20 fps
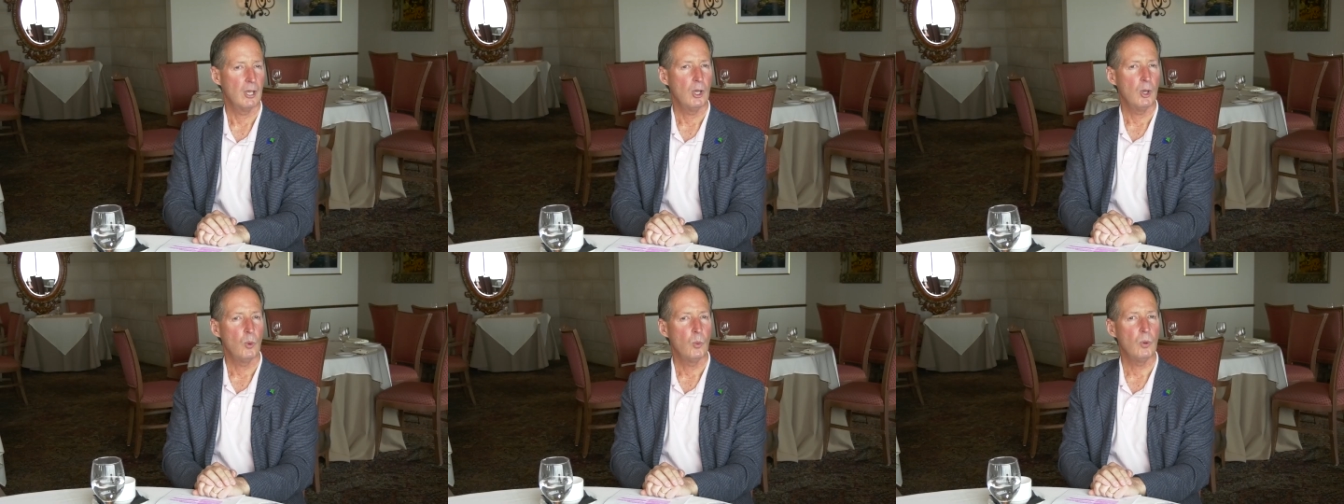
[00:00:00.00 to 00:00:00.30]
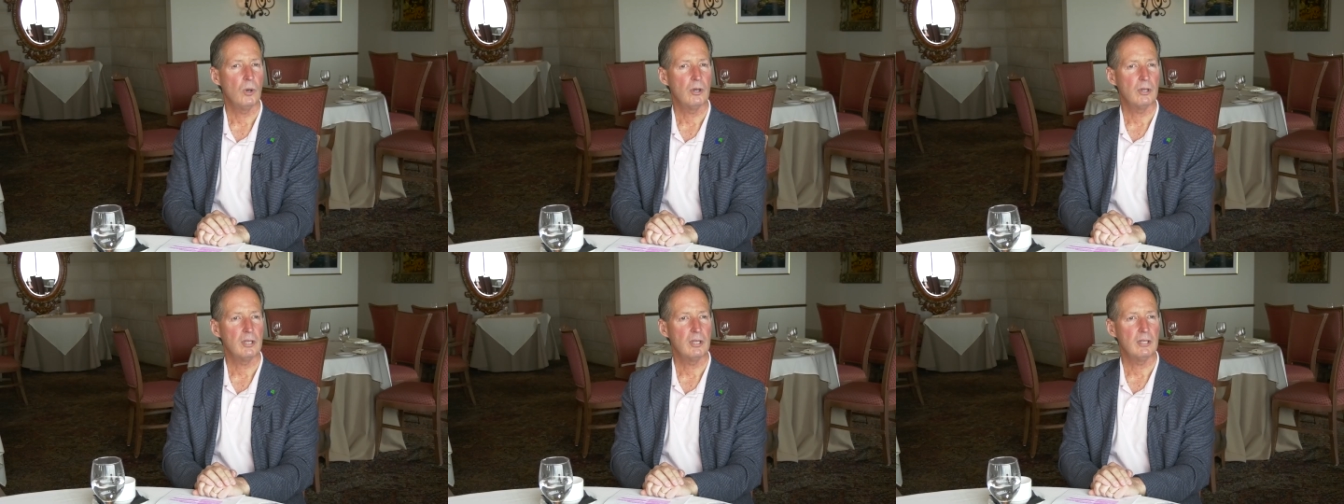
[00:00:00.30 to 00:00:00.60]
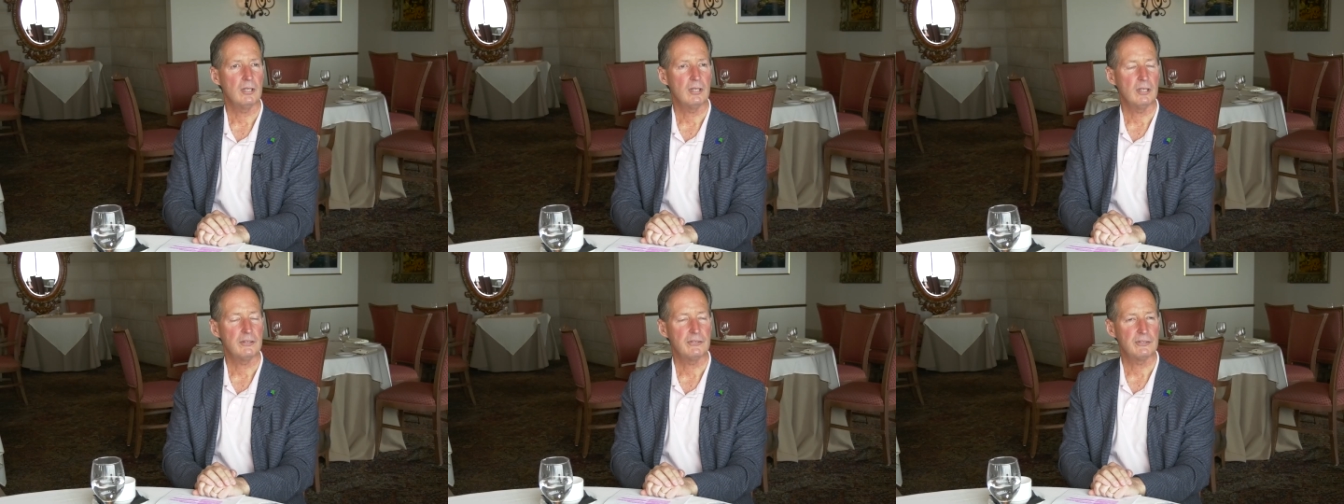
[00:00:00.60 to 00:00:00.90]
Well,
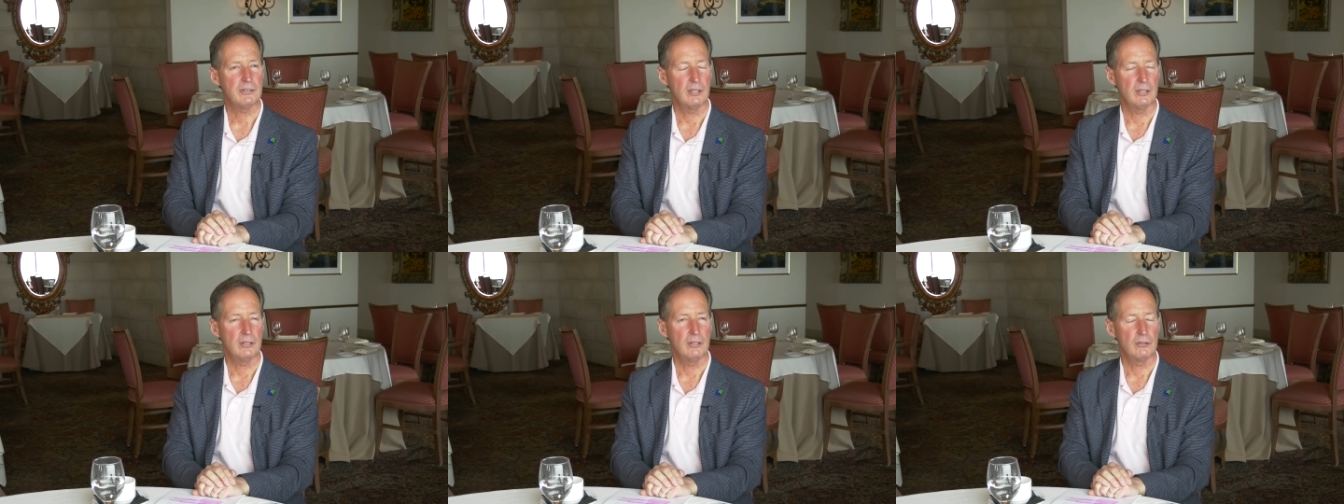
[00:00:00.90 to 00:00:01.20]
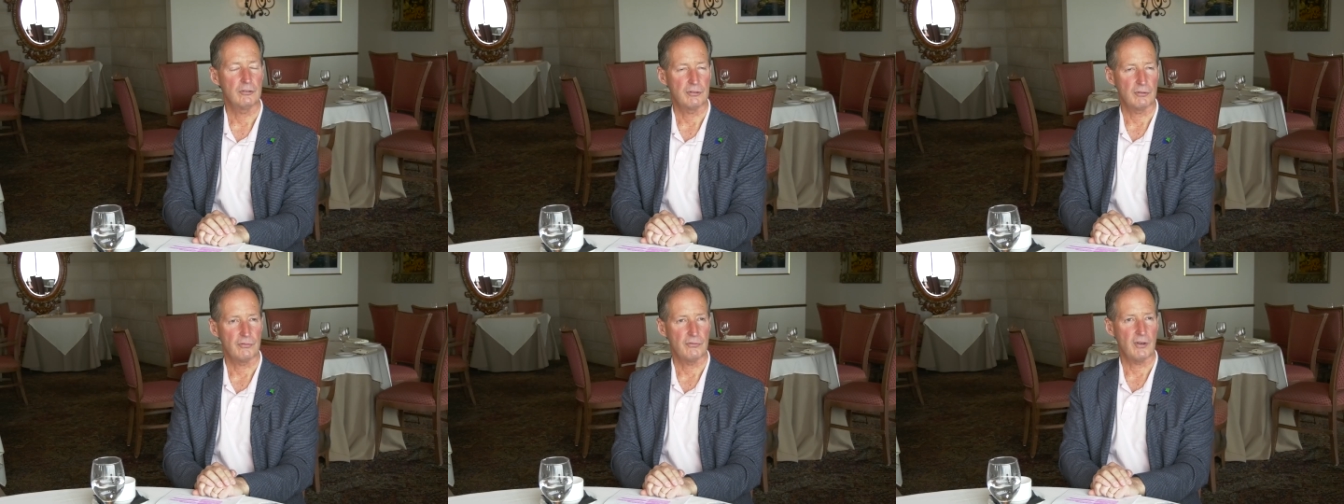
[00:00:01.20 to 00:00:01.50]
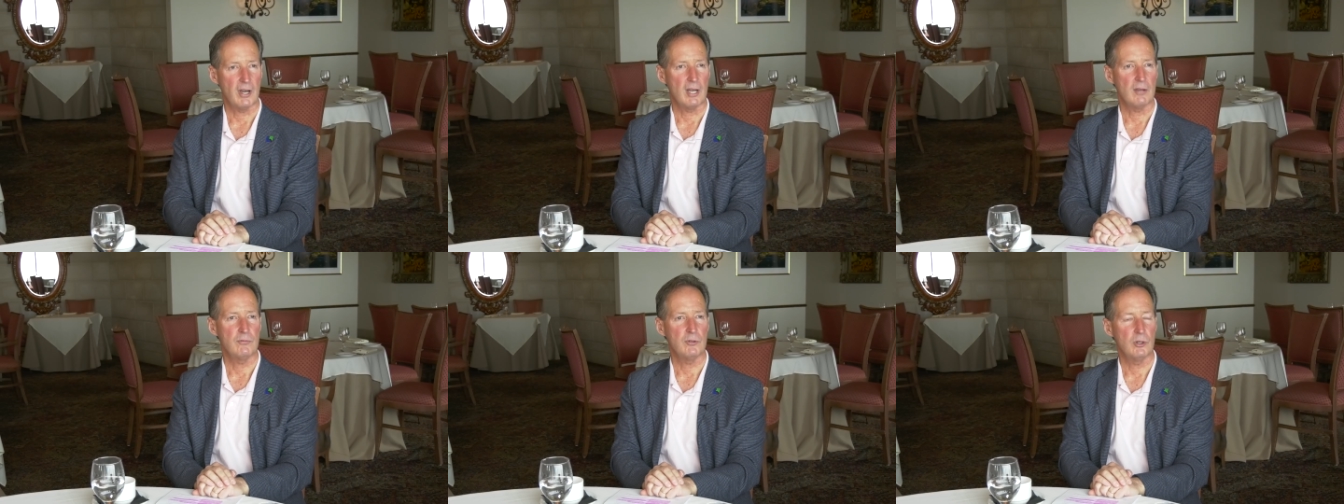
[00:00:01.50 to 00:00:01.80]
it's a, uh, there's a
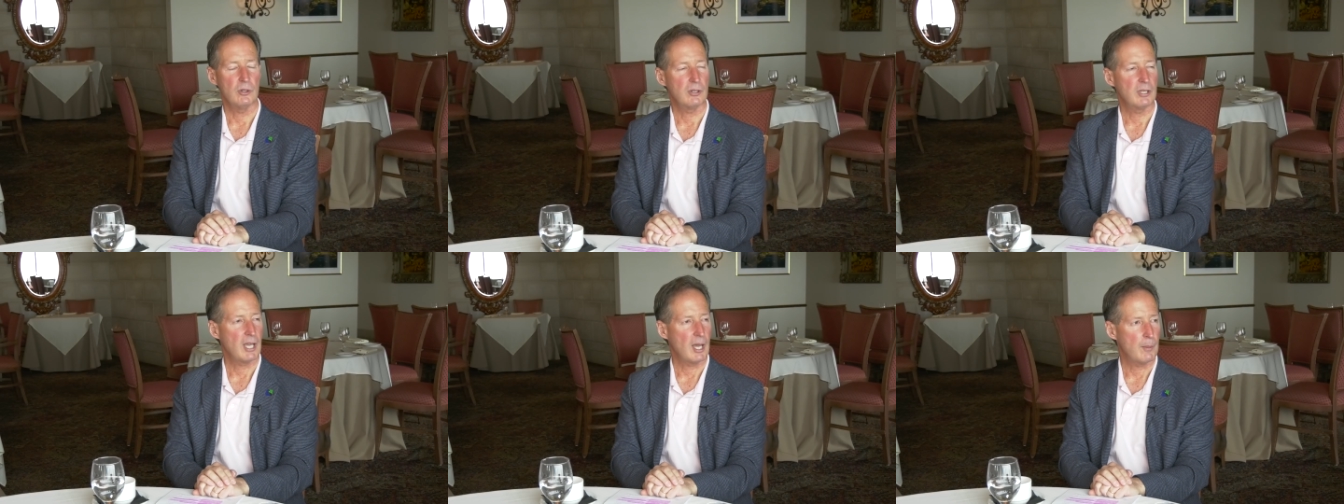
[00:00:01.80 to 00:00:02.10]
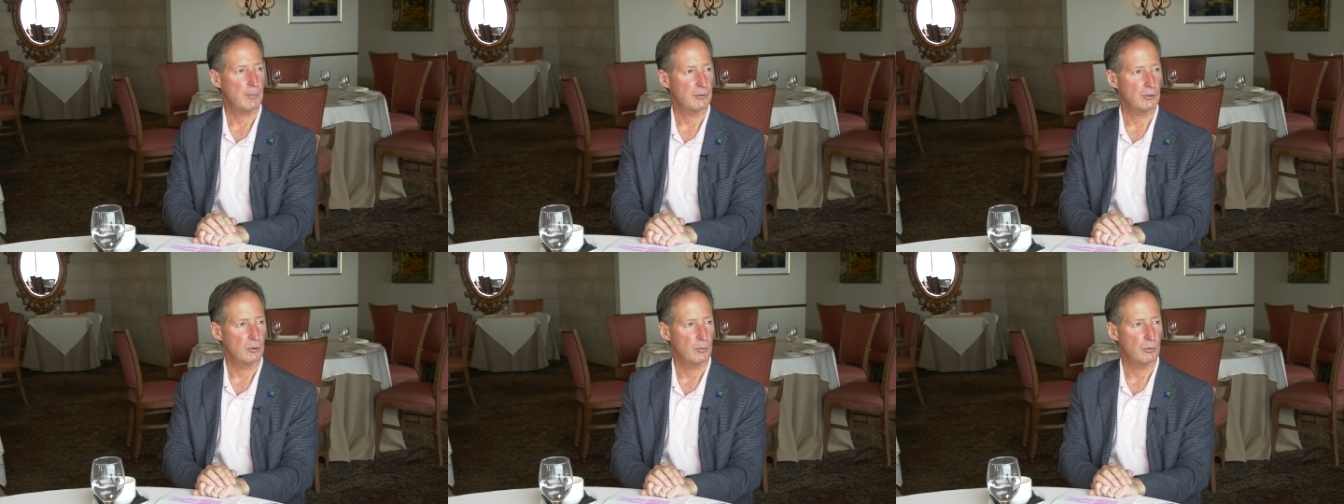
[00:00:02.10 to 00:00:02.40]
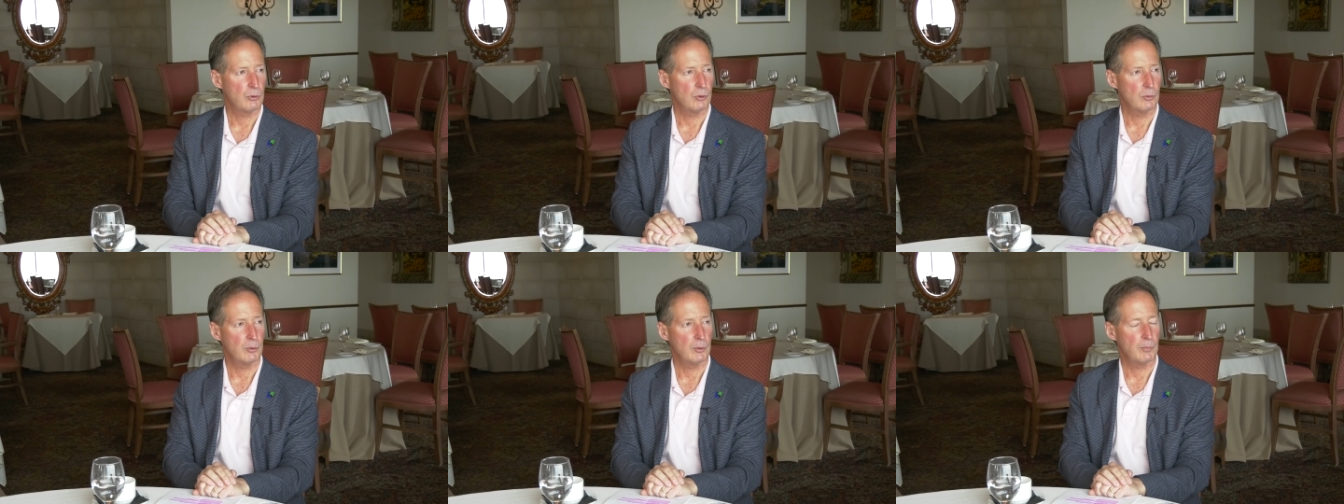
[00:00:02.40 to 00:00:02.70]
five-year capital
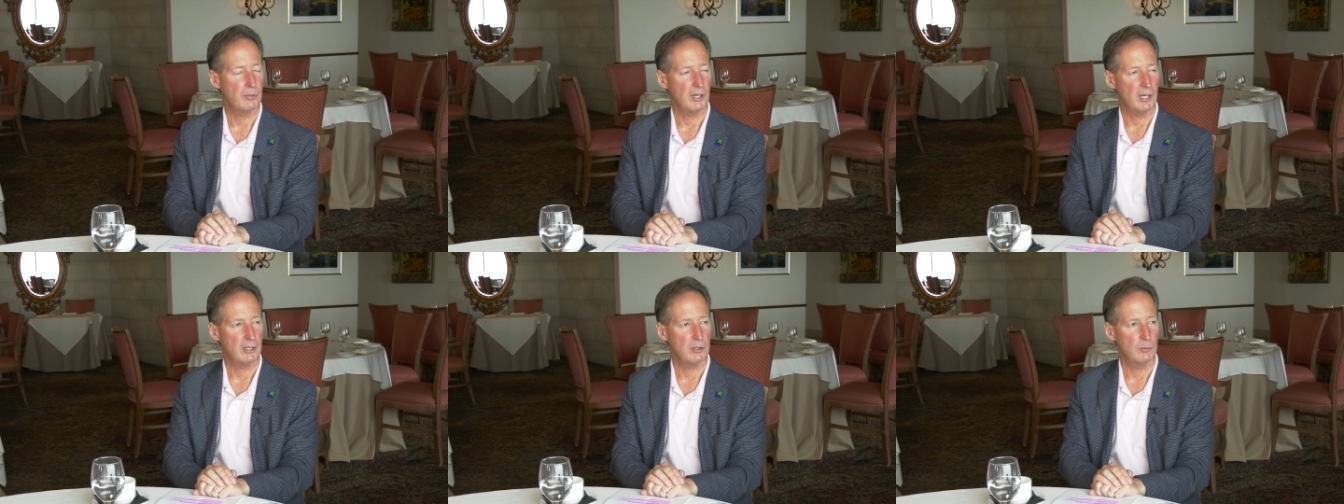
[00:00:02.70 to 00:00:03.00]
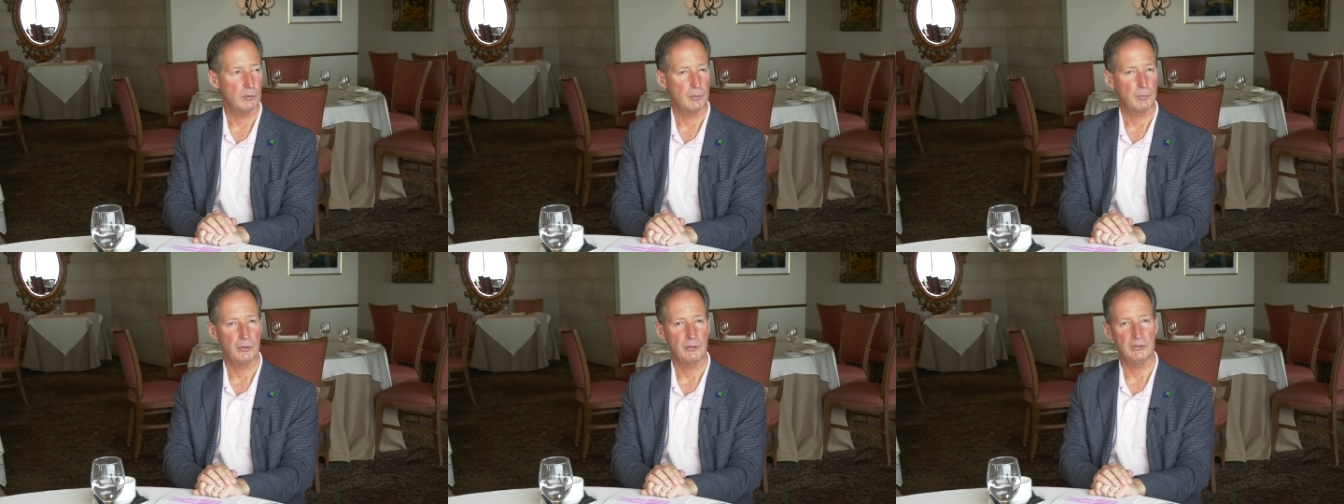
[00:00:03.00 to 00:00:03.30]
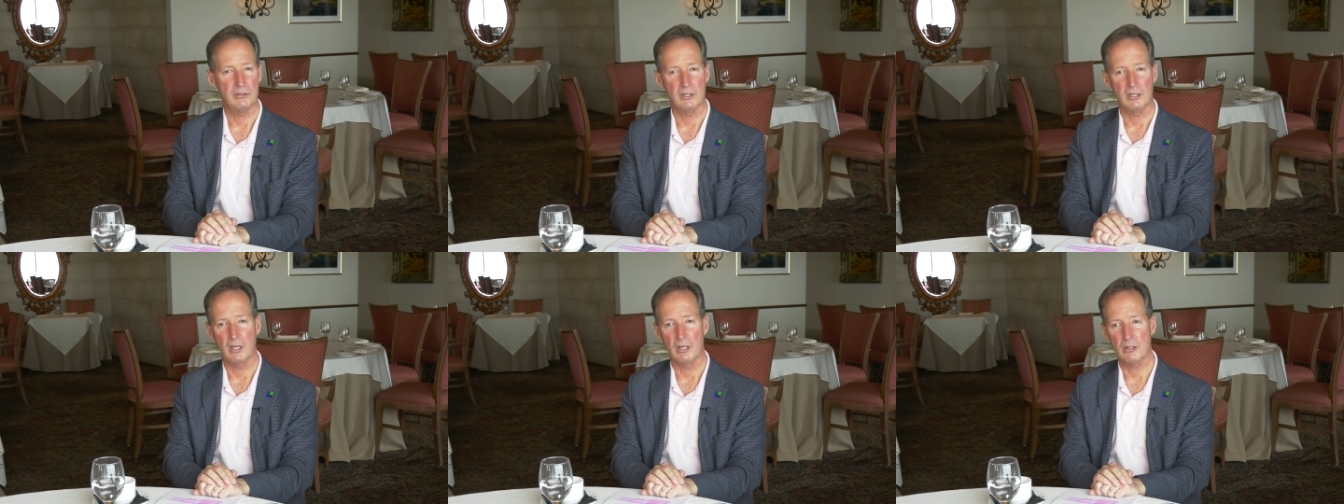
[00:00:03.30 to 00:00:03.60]
improvement plan that we put
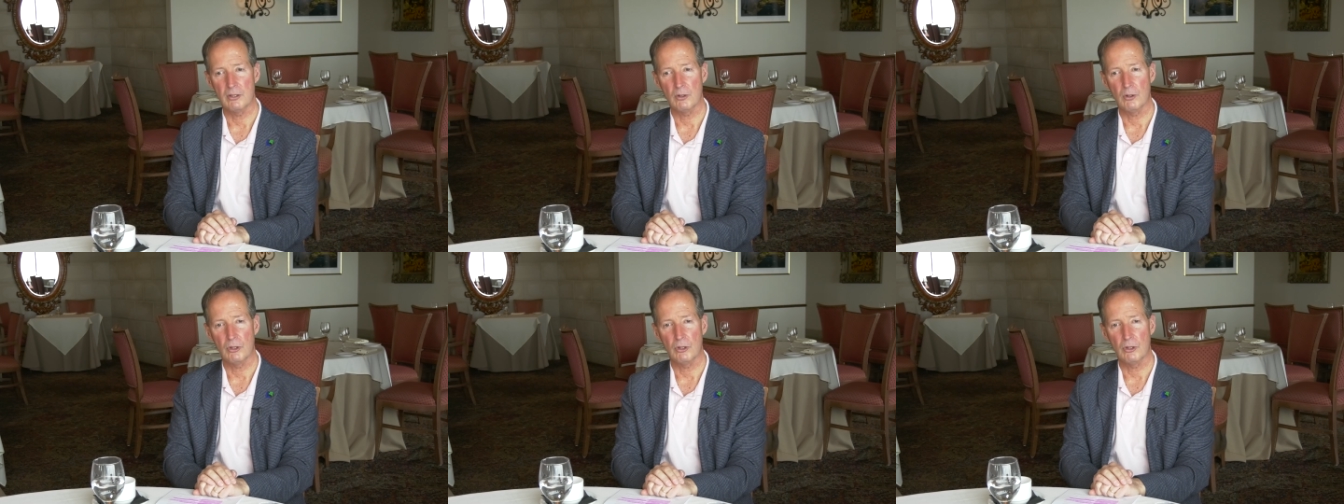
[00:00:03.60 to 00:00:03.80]
together.